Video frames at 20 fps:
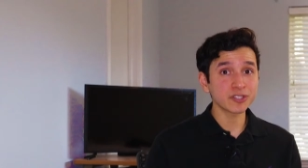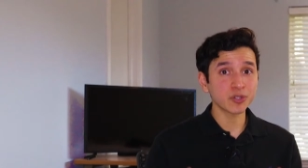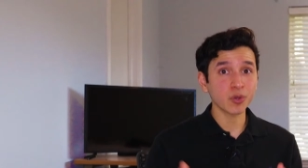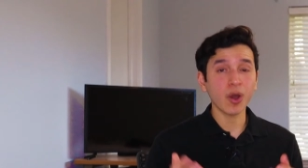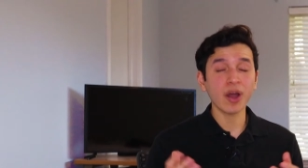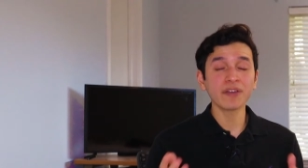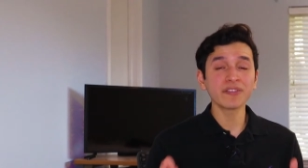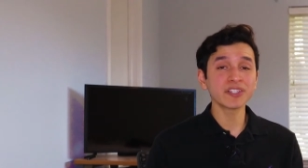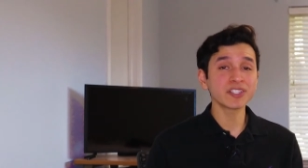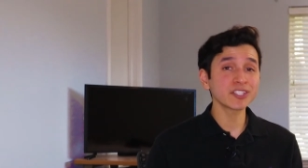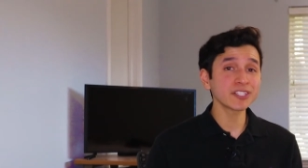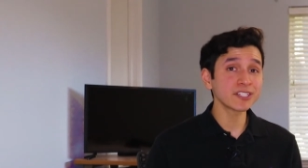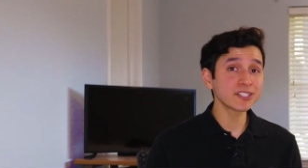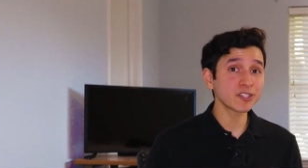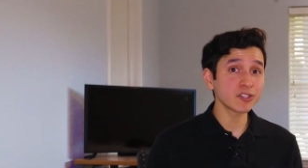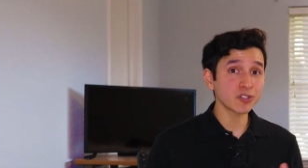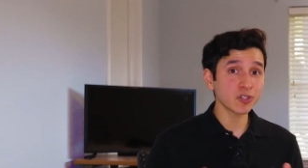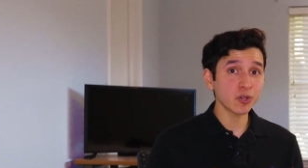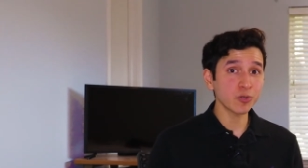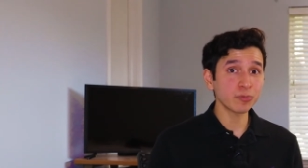So obviously
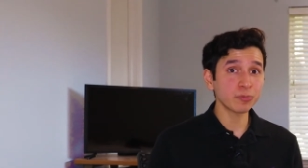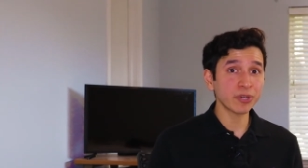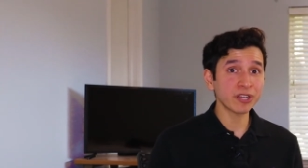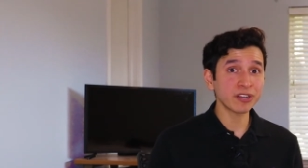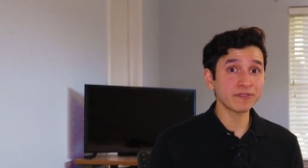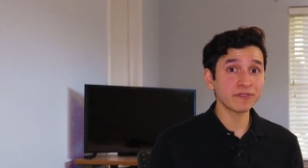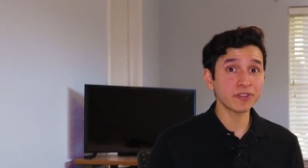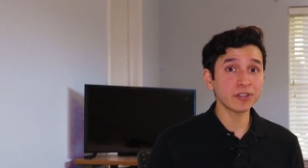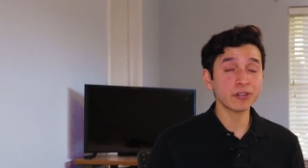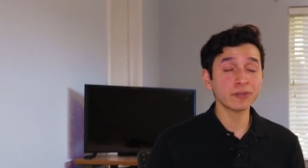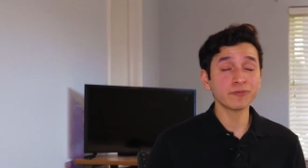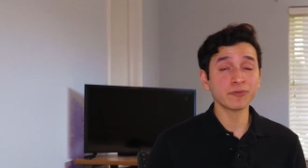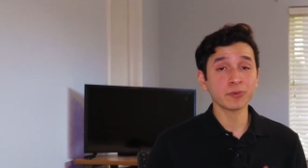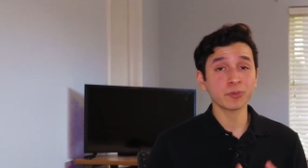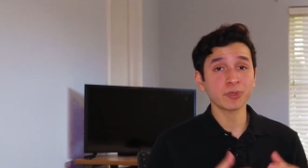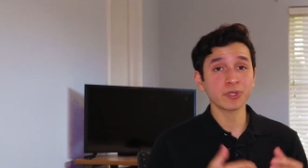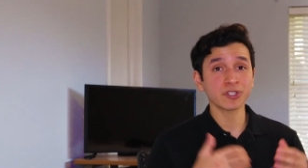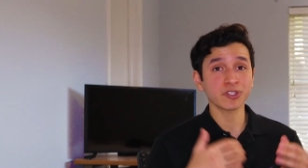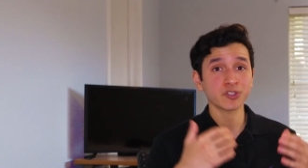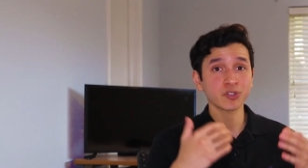D A Z N benefited
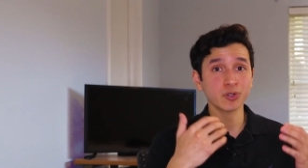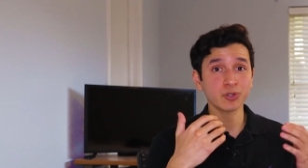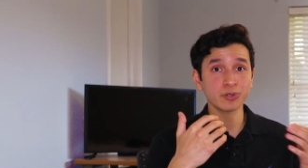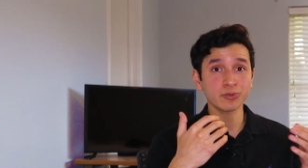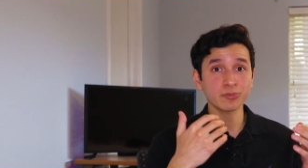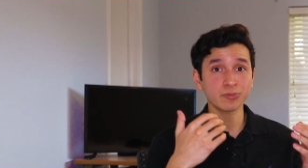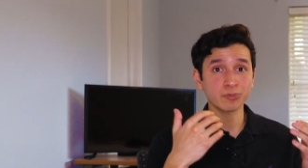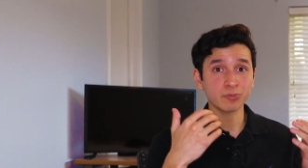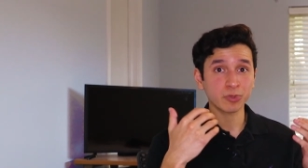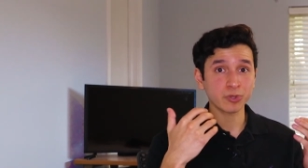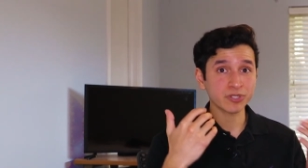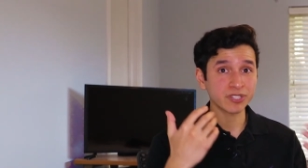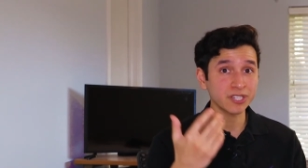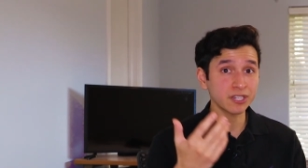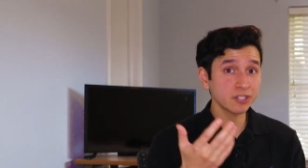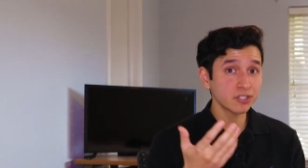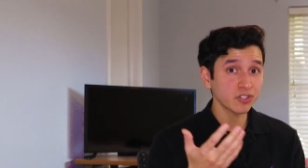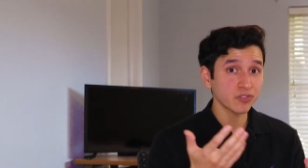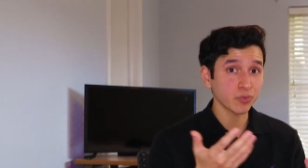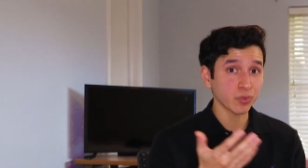from a certain
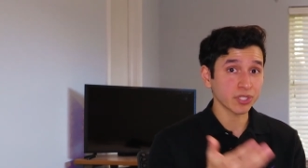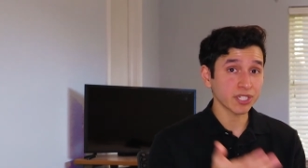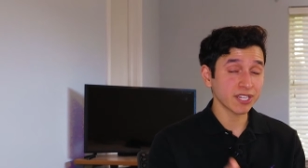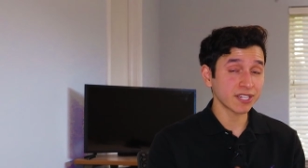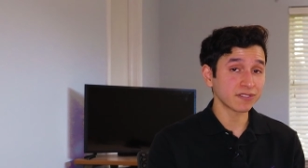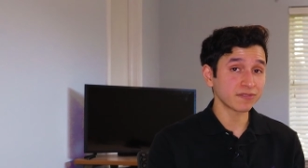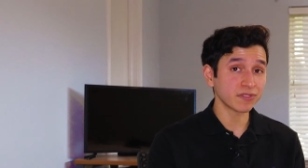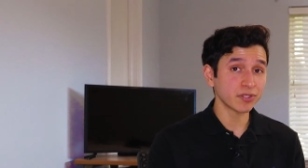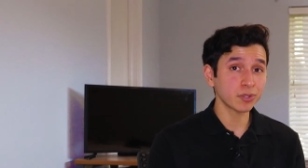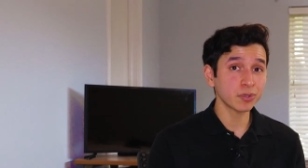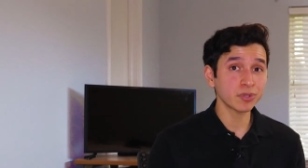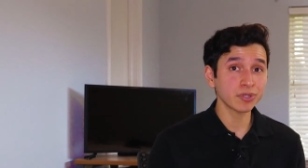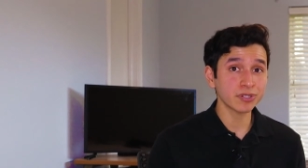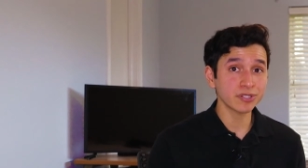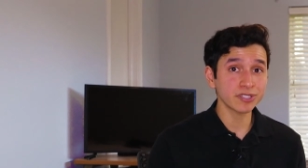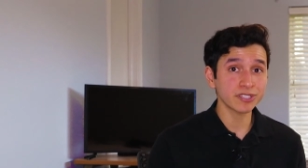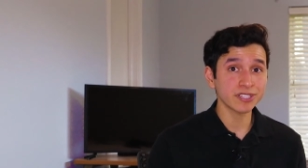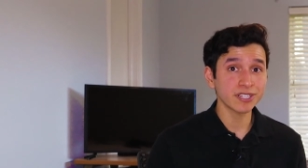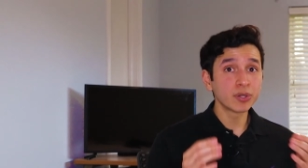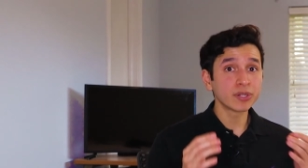percentage of retained
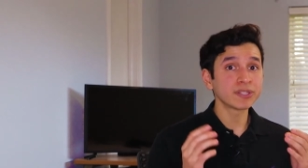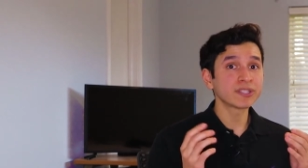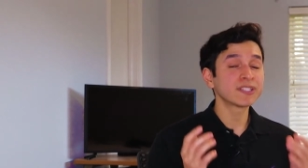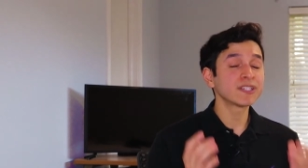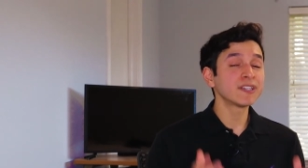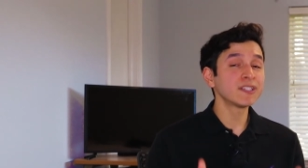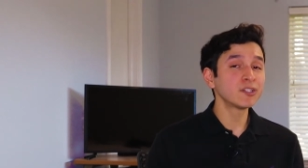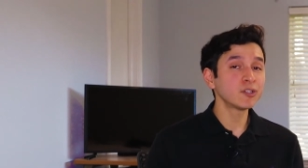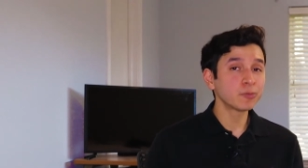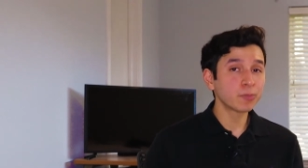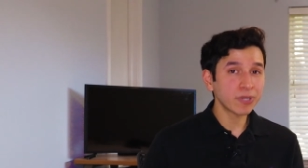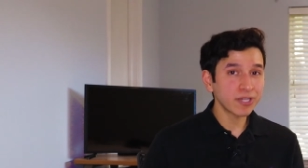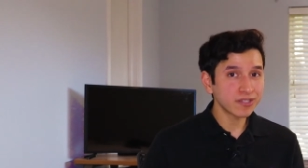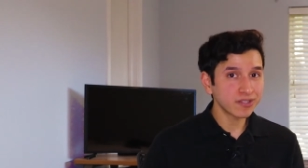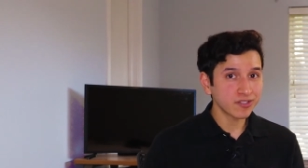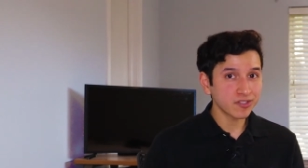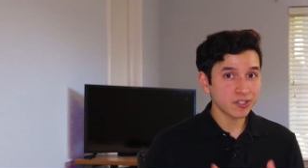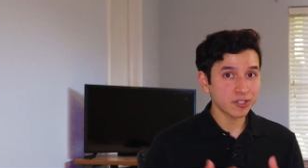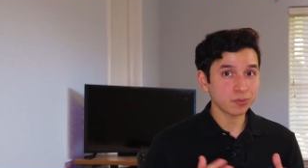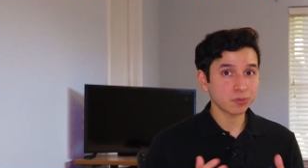viewers who continued paying
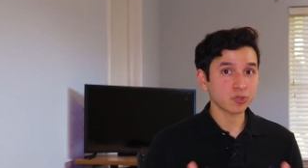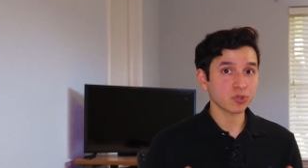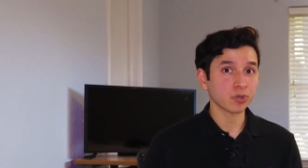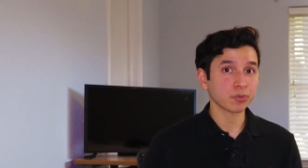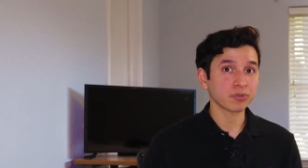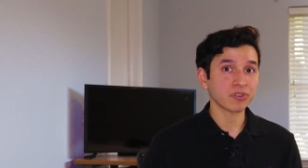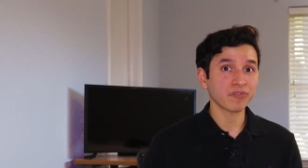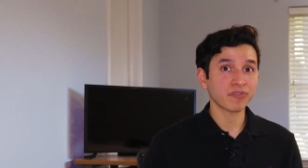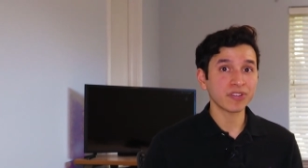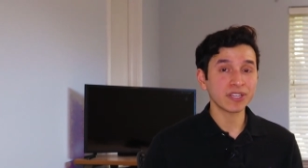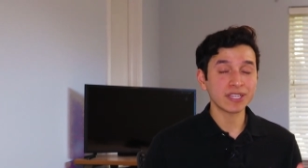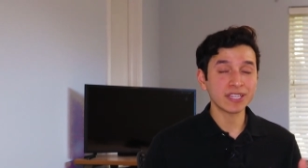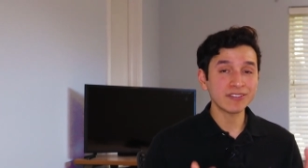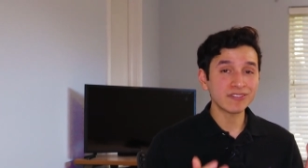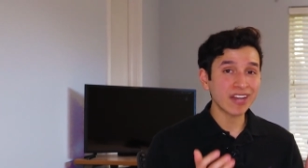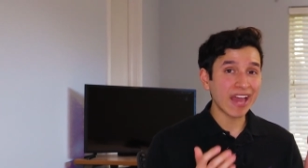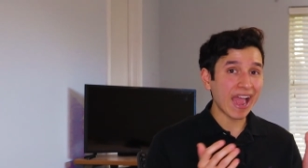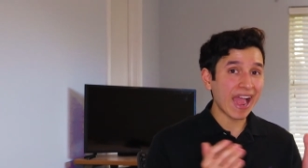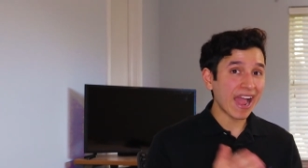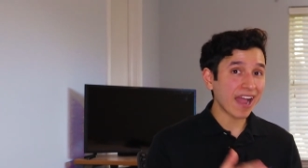the subscription fee
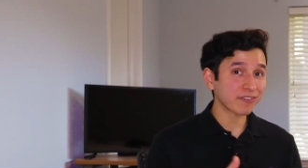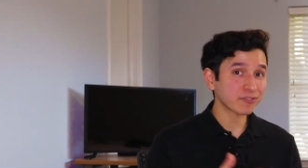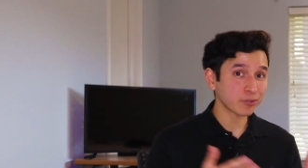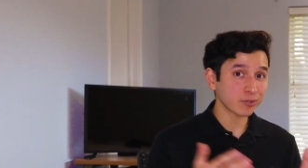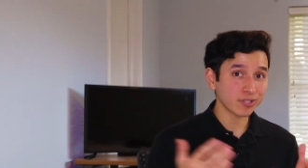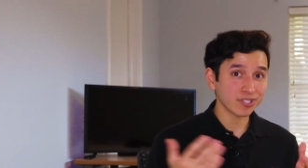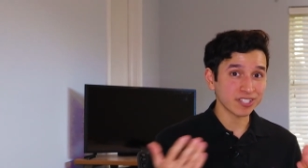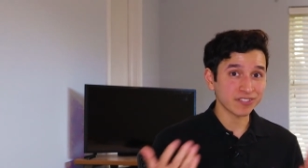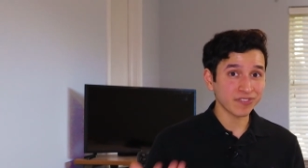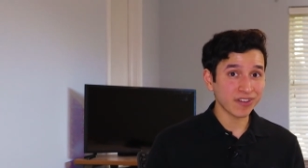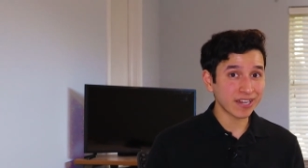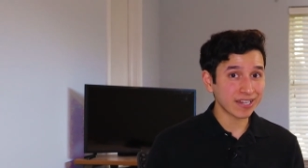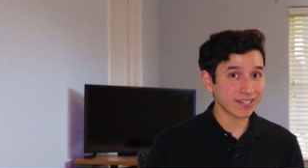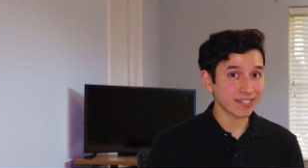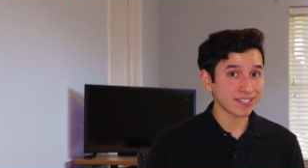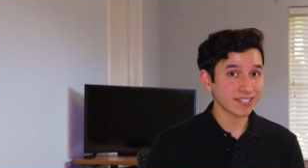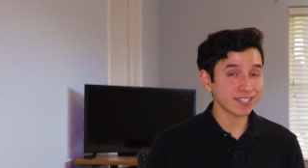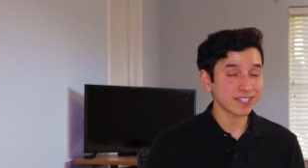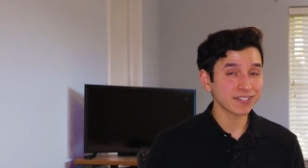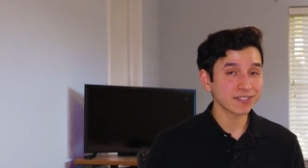even after these
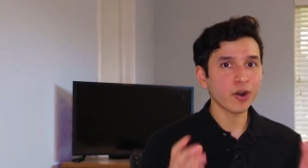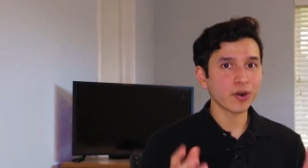fights.